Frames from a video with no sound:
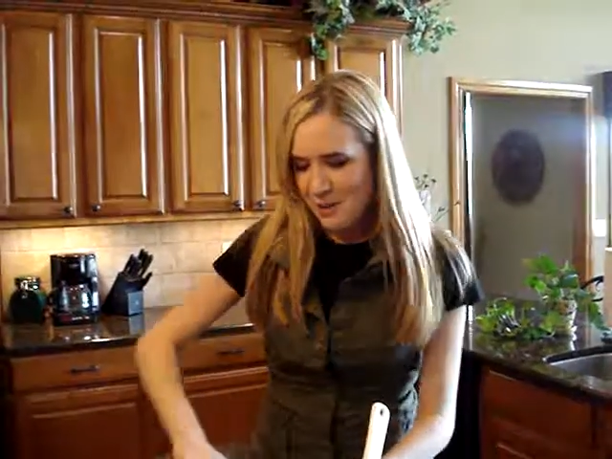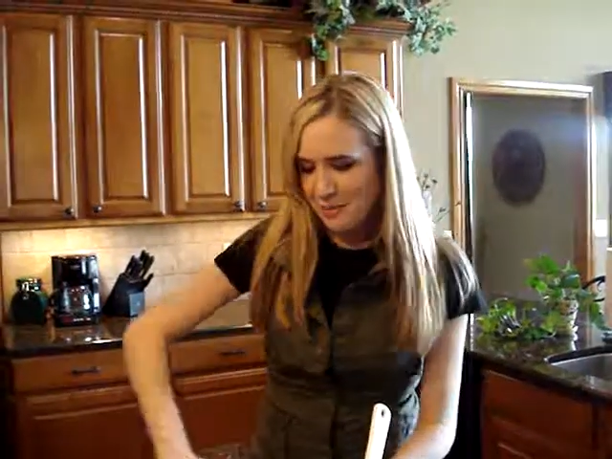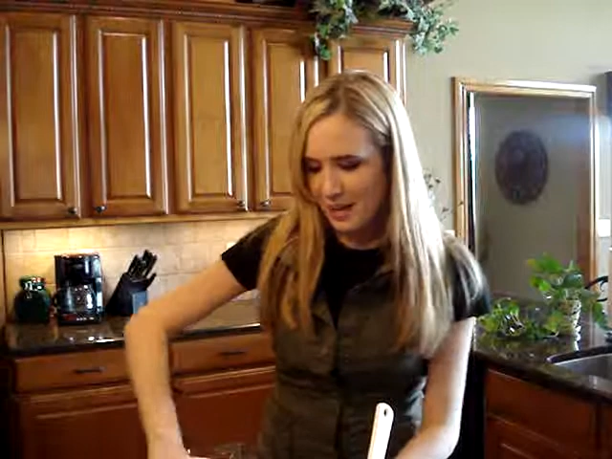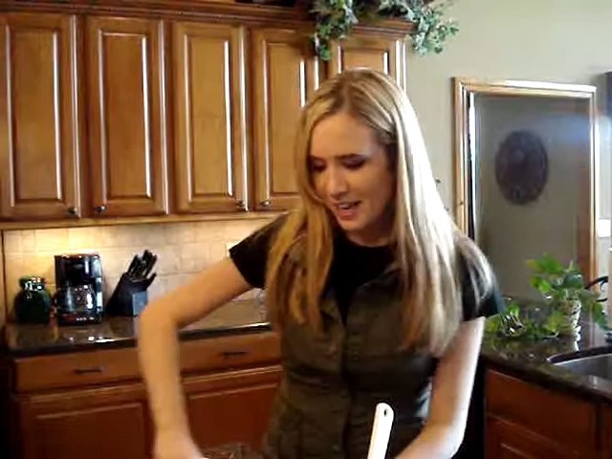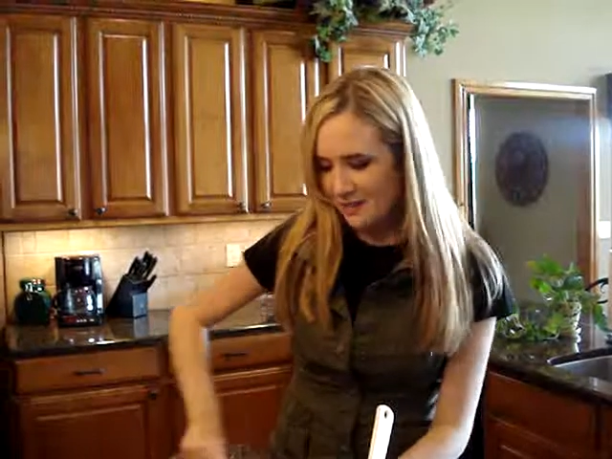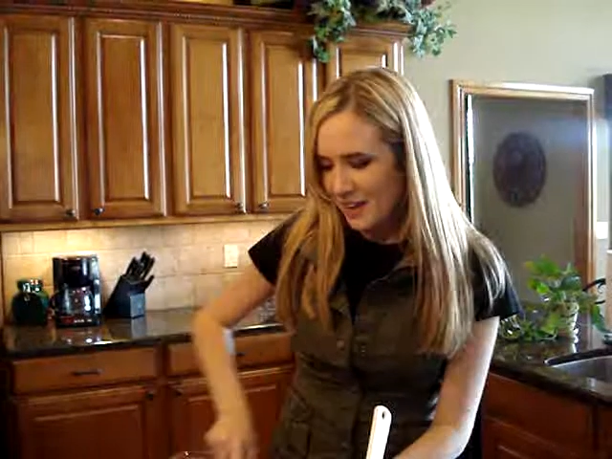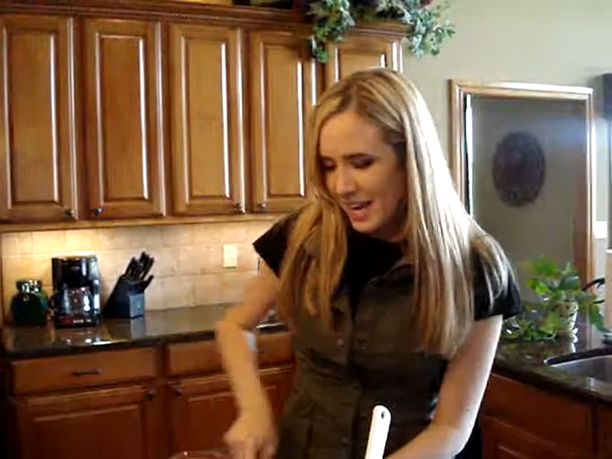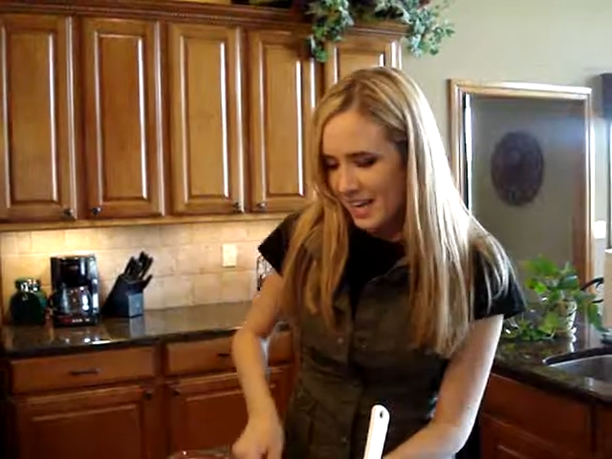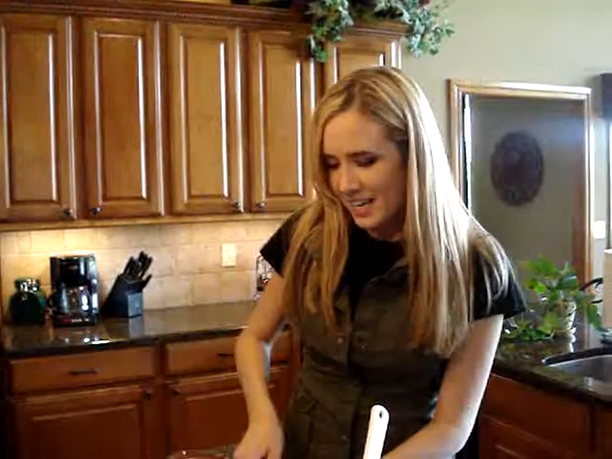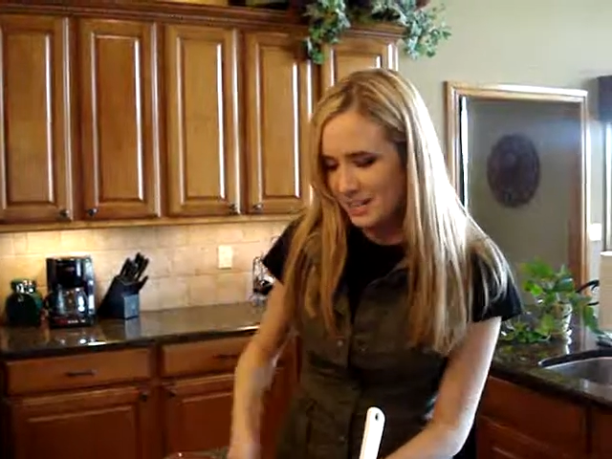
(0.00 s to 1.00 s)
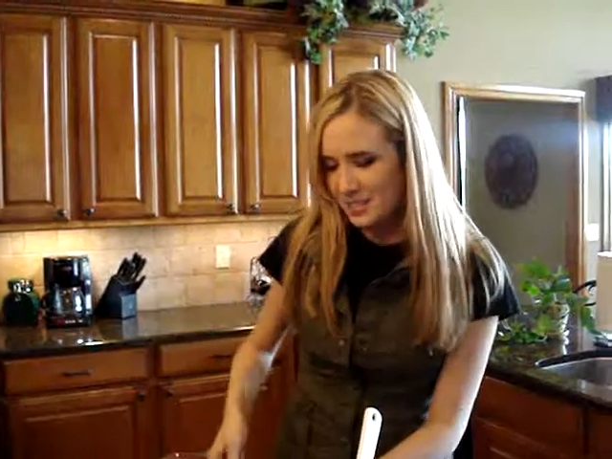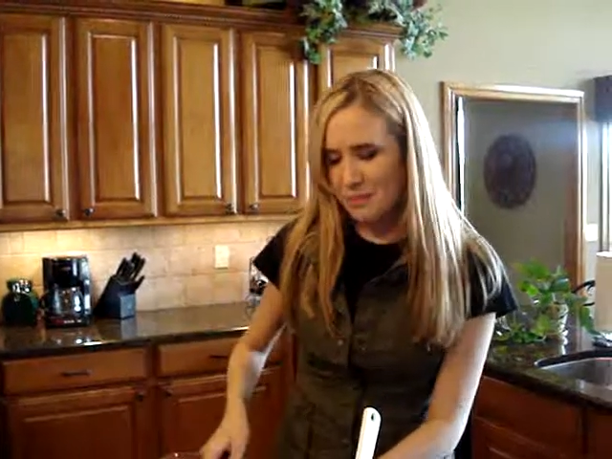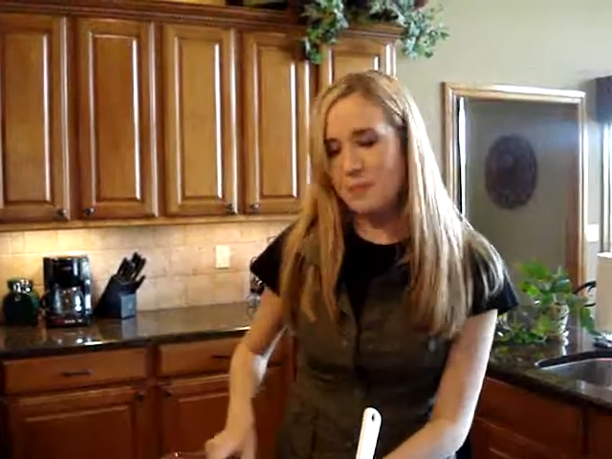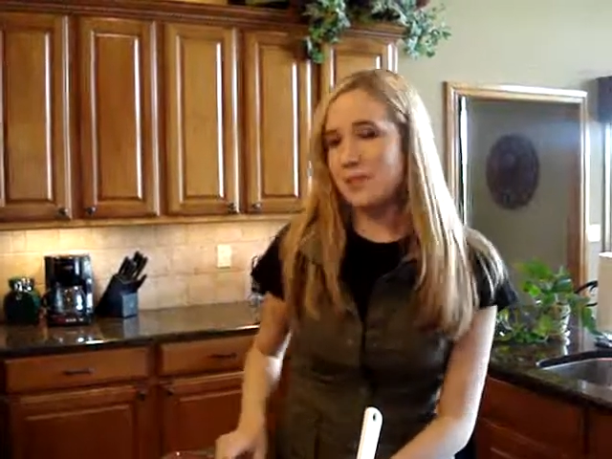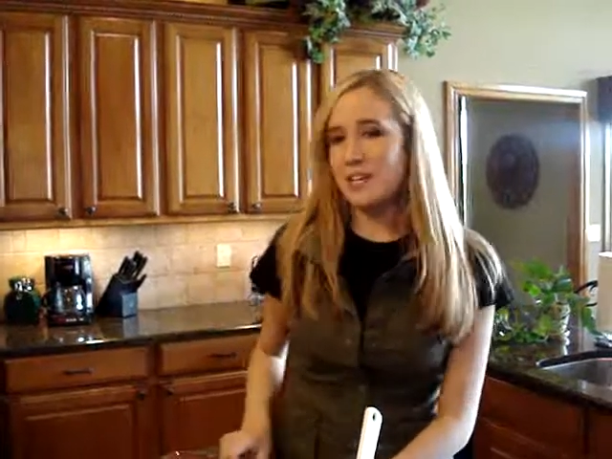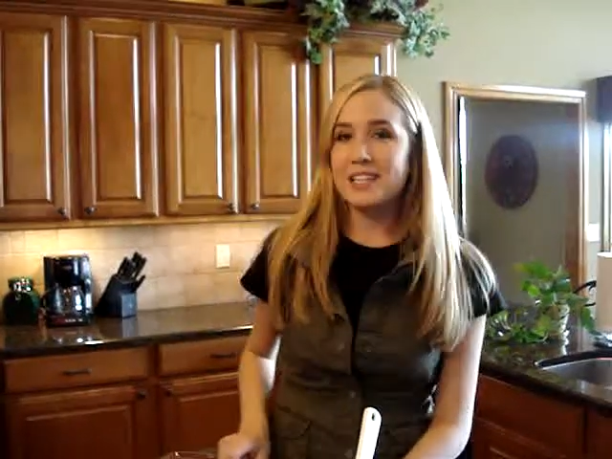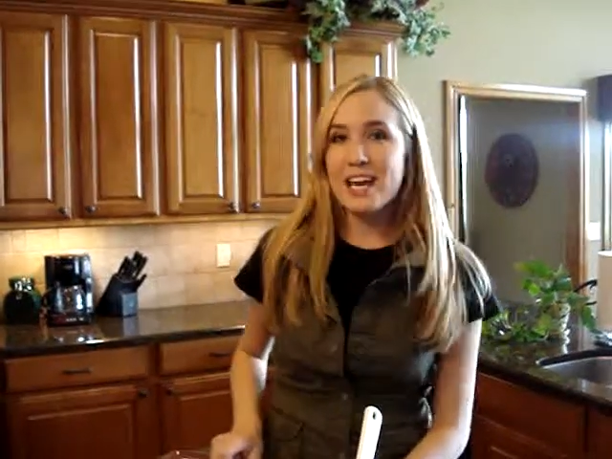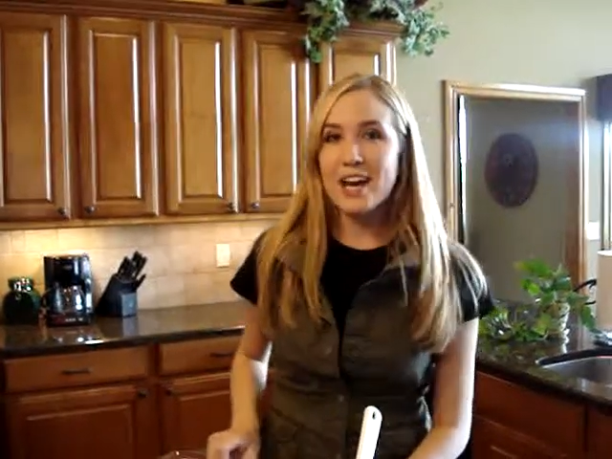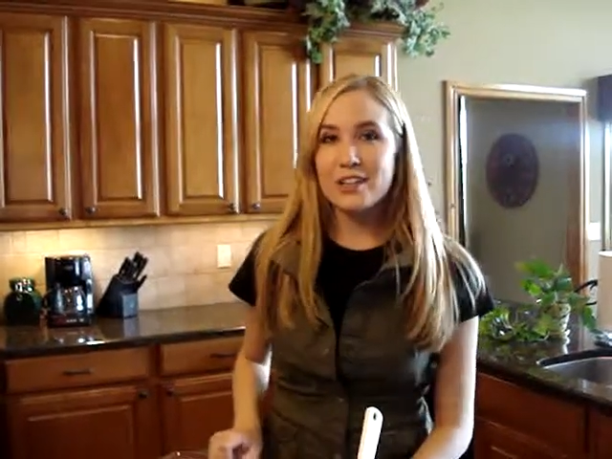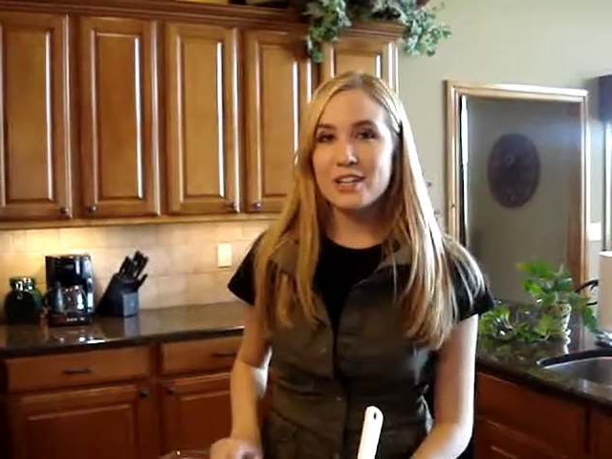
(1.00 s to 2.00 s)
But he used to put me on the
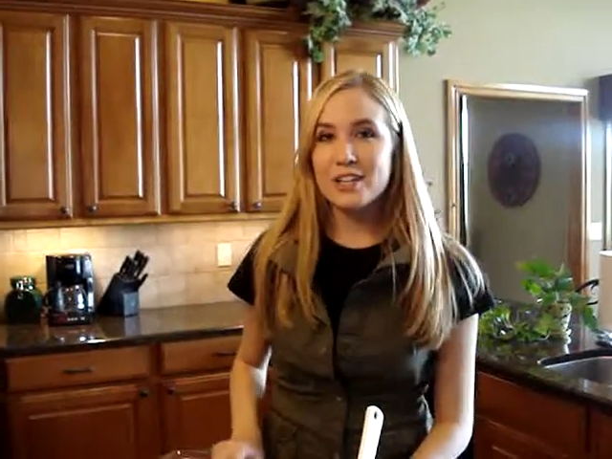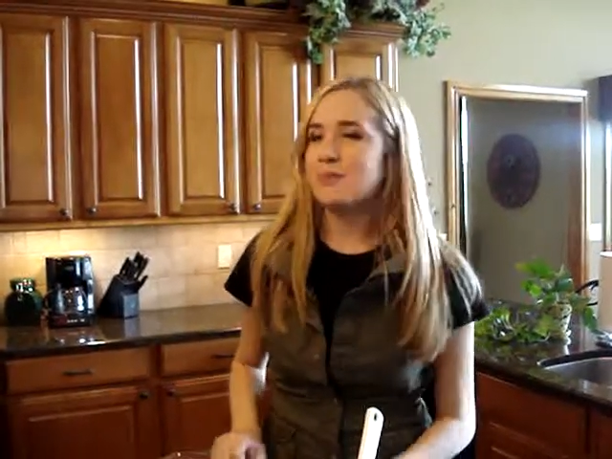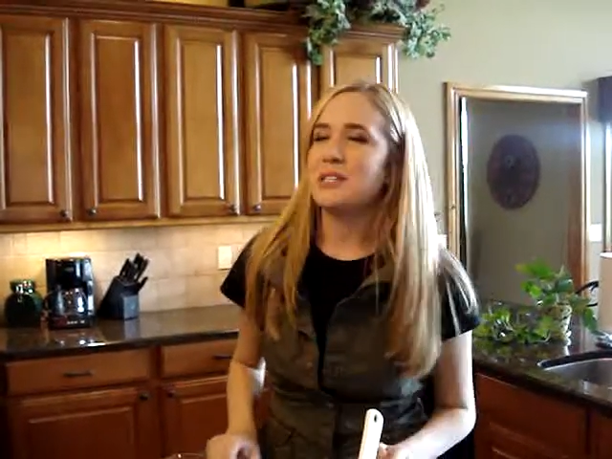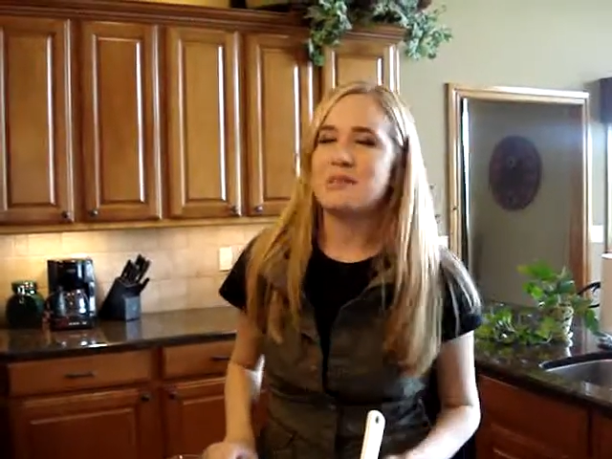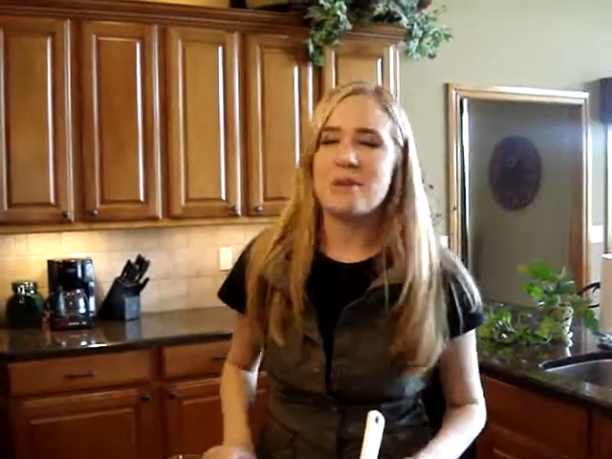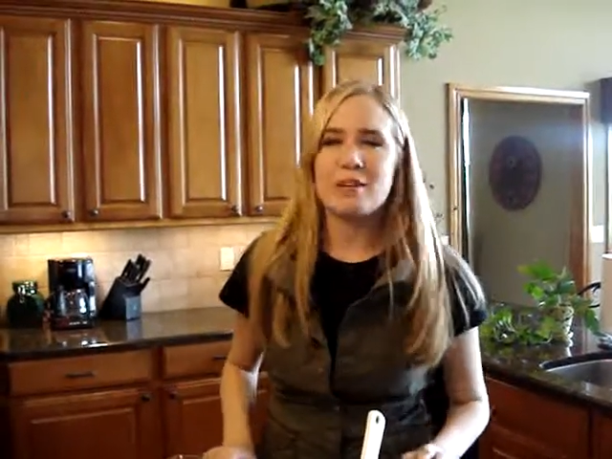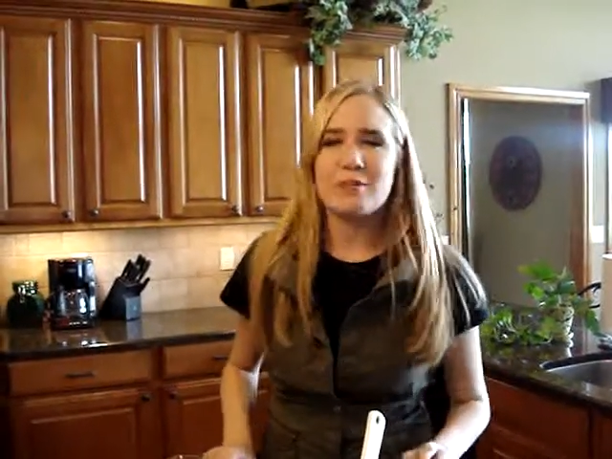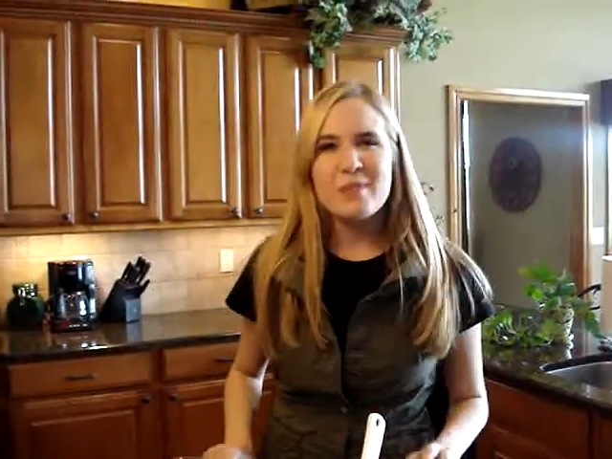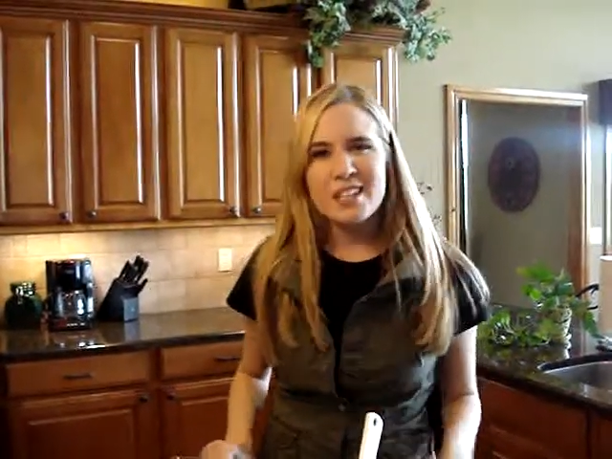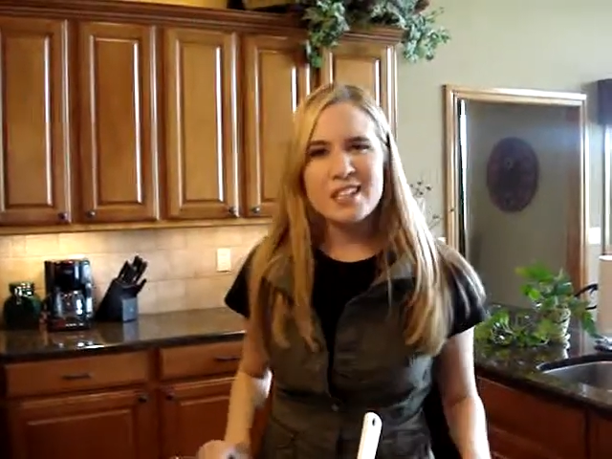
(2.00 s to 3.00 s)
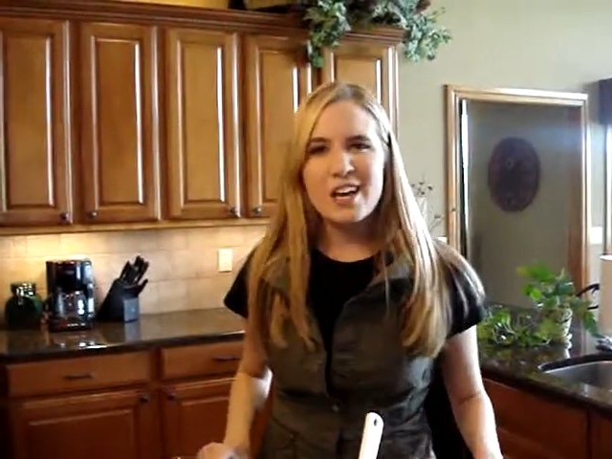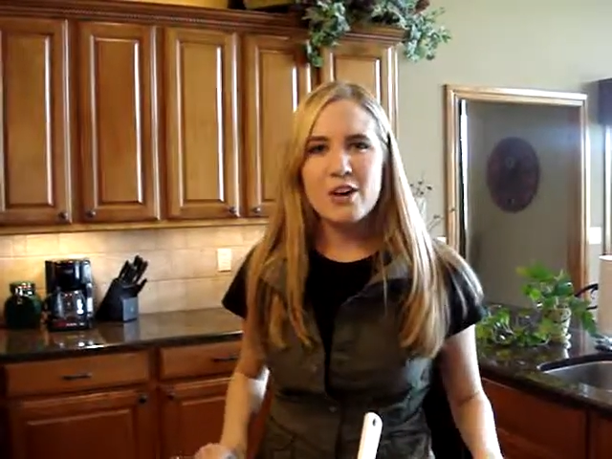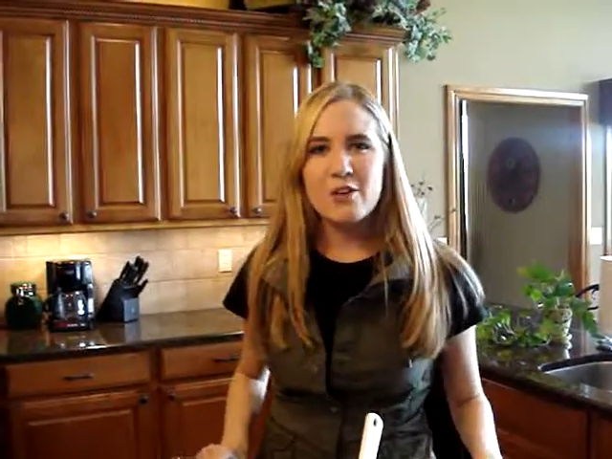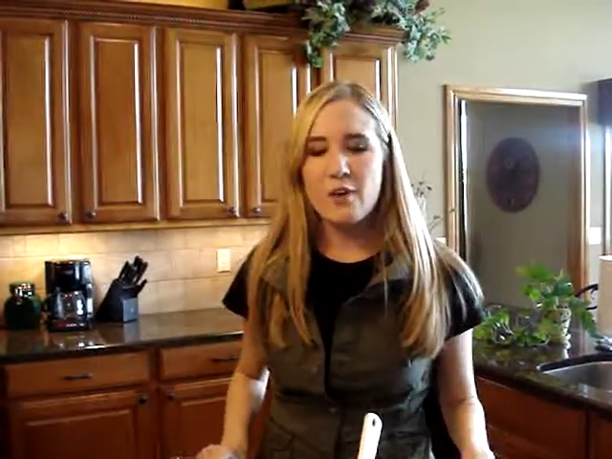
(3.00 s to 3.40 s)
counter and we used to make meatloaf.